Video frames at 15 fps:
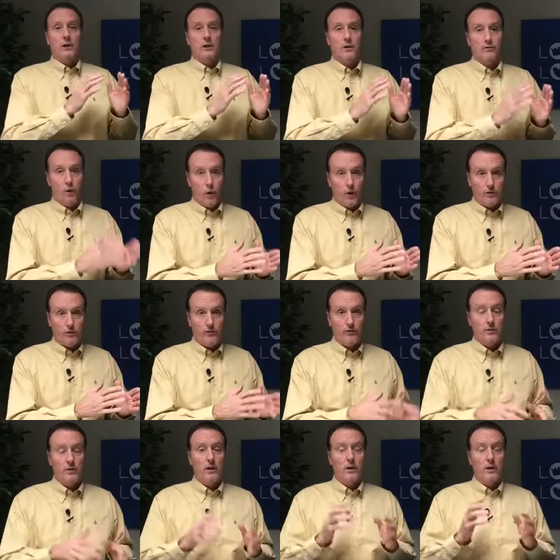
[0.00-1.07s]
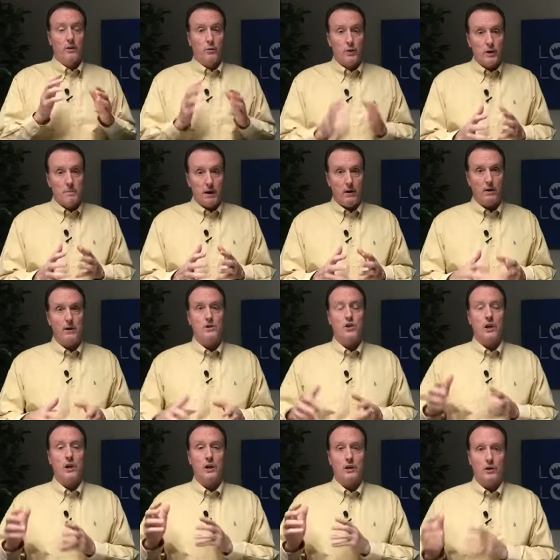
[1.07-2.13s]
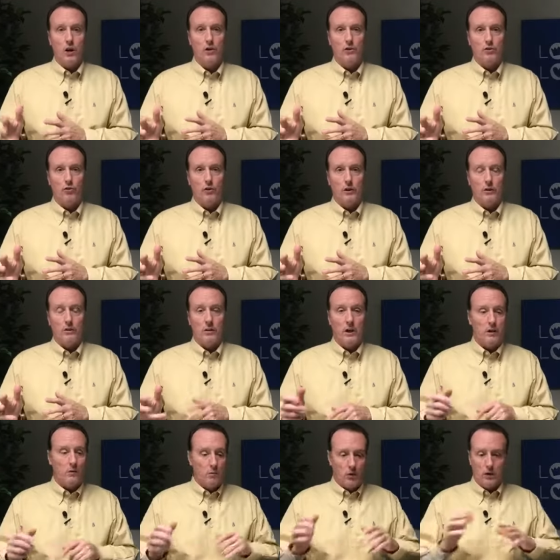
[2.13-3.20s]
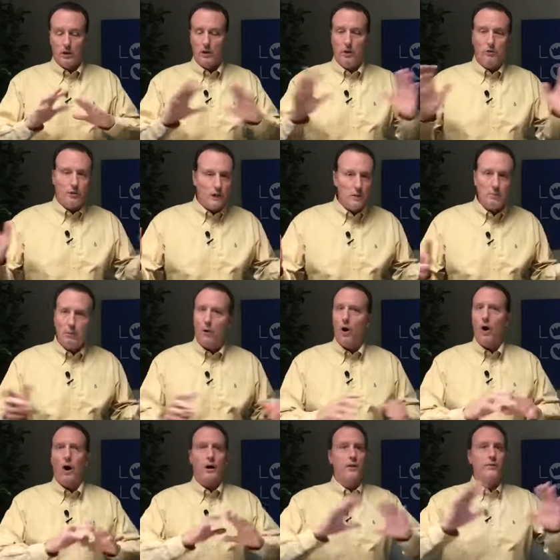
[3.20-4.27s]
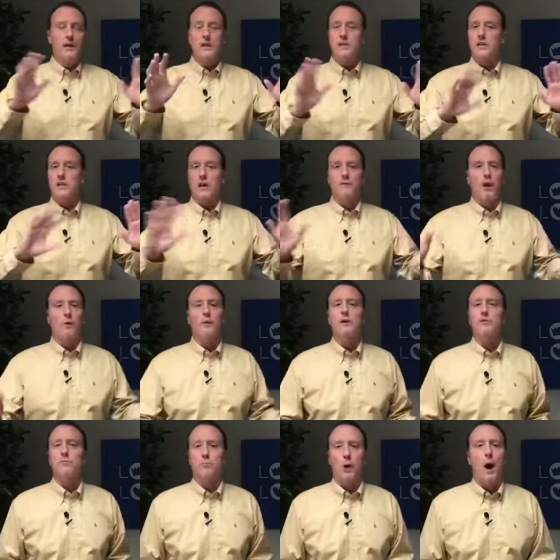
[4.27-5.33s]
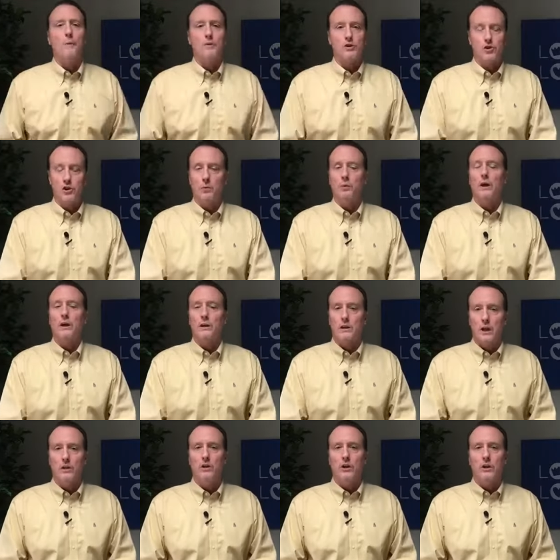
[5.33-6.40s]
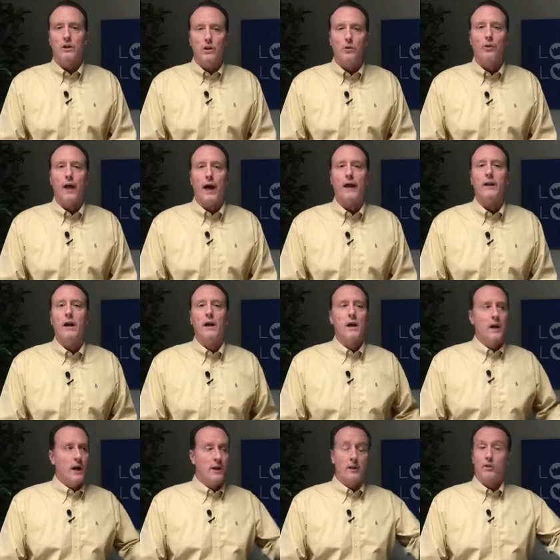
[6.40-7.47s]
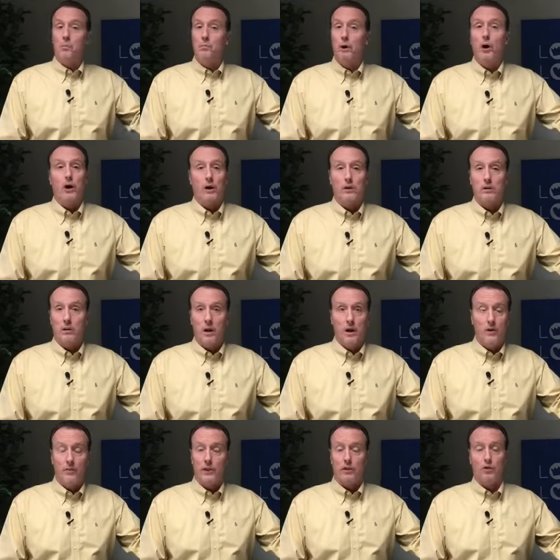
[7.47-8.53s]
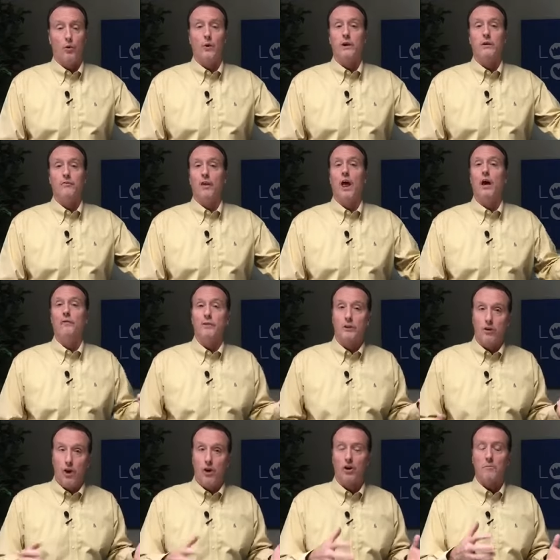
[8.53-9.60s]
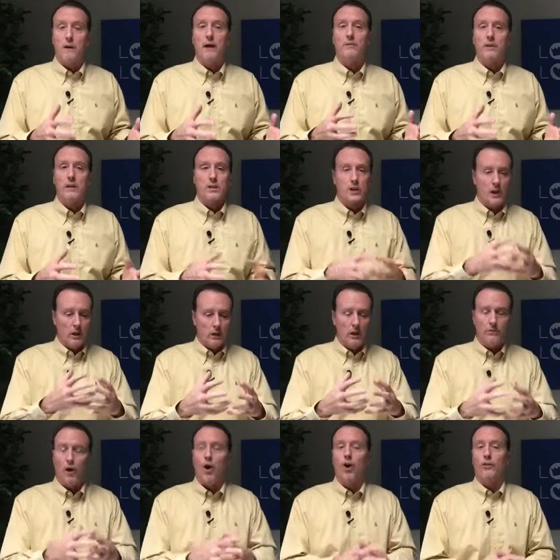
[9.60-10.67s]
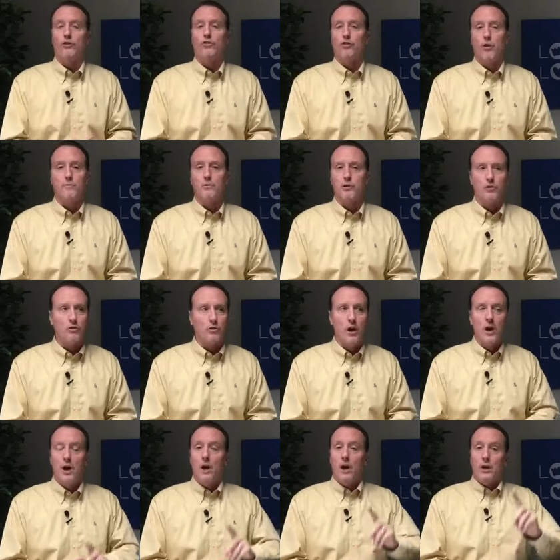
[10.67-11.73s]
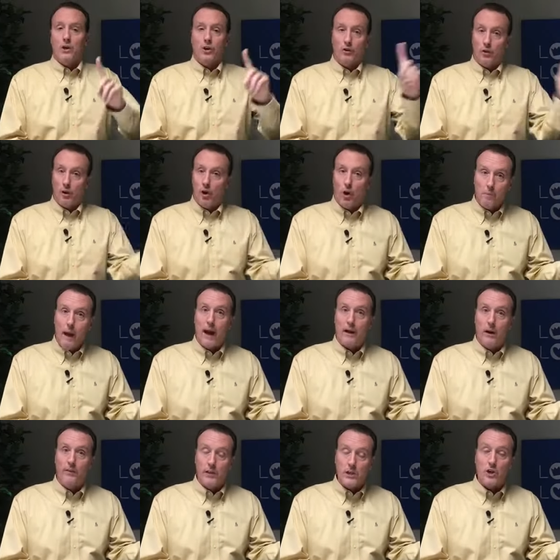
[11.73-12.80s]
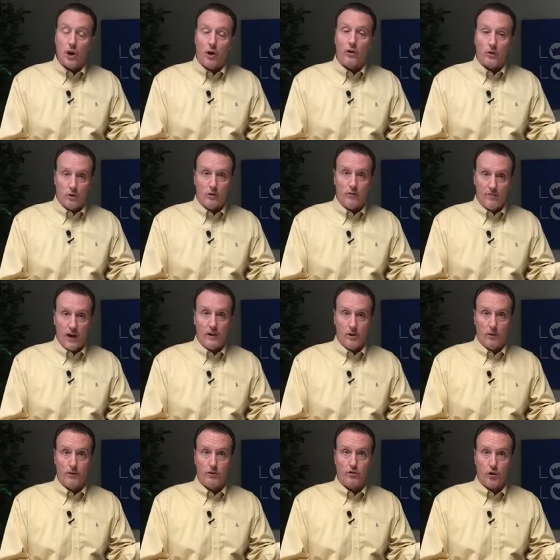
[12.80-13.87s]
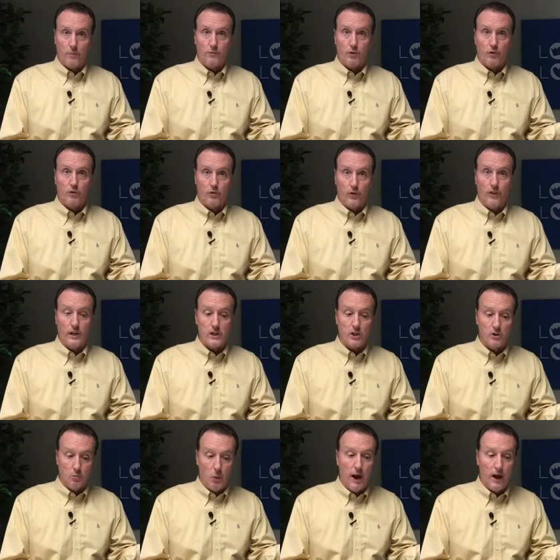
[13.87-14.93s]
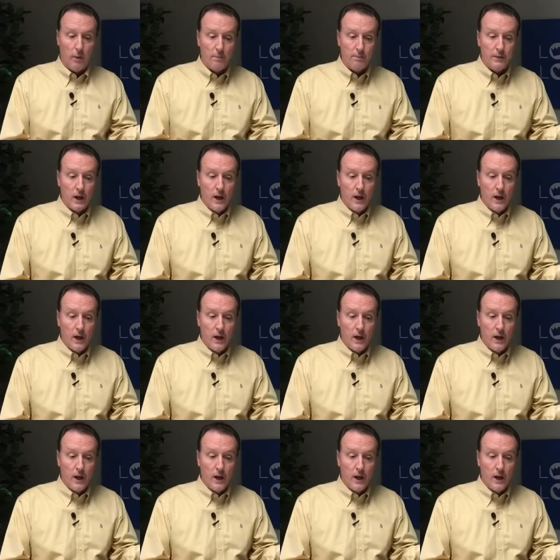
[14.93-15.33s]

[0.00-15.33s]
divorce, remarriage, and adultery. Now we're going to go deeper on in these, as I've always promised you, we continue to do that. And in the book, uh, The Authority of Love, we talk about this, and I give all the scriptures. You can go back on this article and find all the scriptures for this as well.